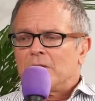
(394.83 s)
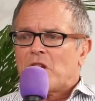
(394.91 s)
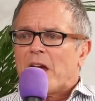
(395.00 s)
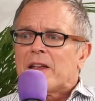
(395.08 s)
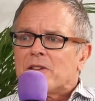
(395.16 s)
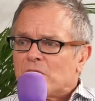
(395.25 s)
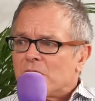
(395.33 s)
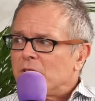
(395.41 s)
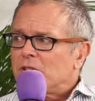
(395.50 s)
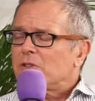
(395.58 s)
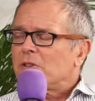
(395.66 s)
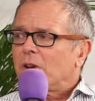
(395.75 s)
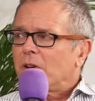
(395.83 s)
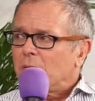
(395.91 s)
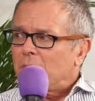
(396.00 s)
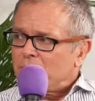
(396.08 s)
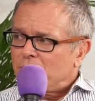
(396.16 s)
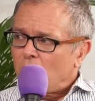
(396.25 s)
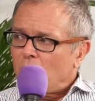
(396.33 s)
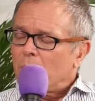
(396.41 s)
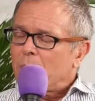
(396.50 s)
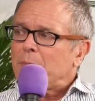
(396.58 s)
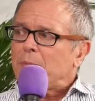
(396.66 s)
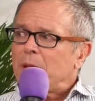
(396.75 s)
changes, you know, inform them,